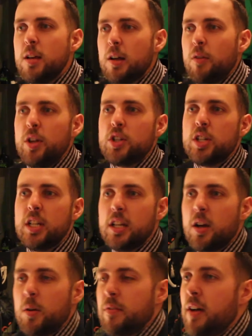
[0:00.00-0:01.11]
Originally, the
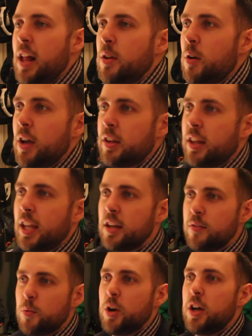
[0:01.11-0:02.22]
only value I could think
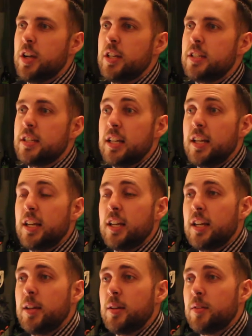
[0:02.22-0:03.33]
of was
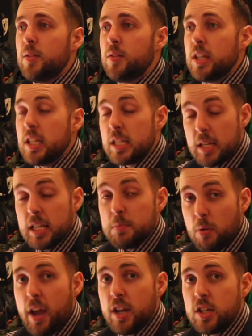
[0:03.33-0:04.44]
the
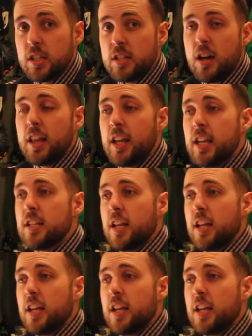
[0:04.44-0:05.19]
inspiration side of things,